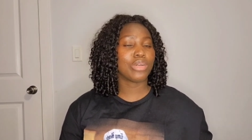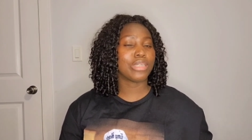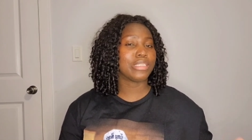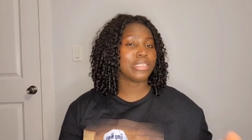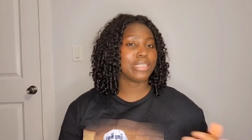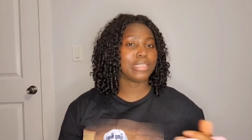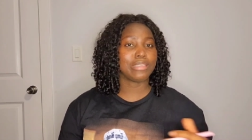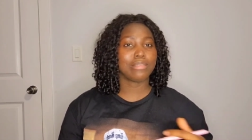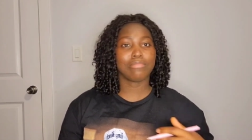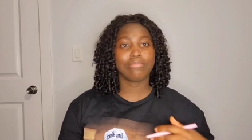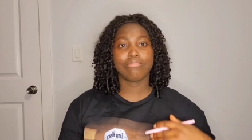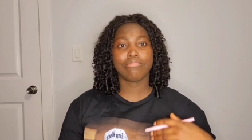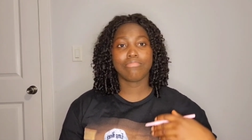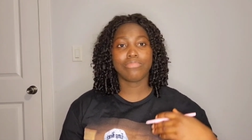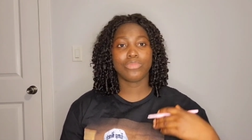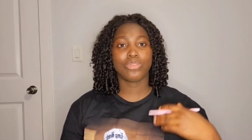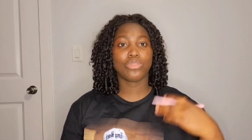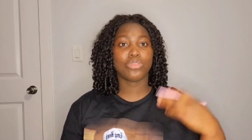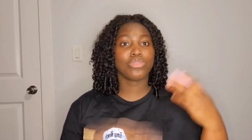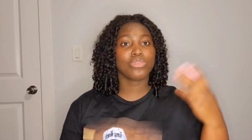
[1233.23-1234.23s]
and then
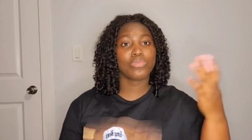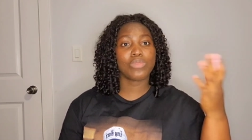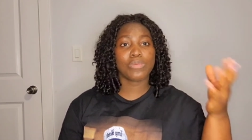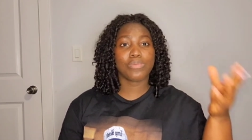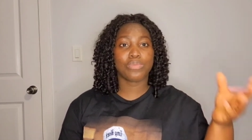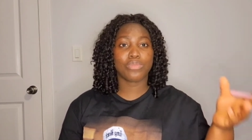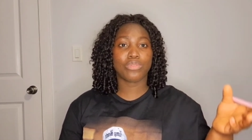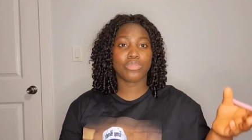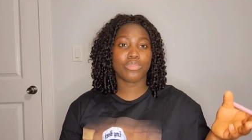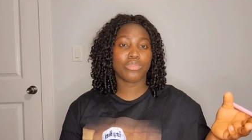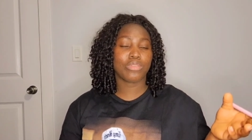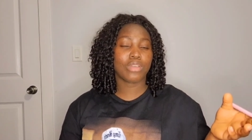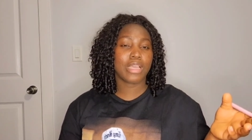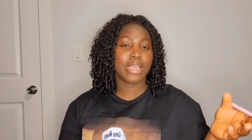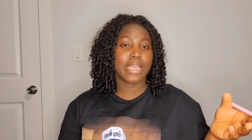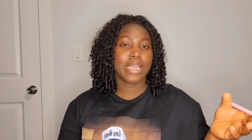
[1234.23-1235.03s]
those people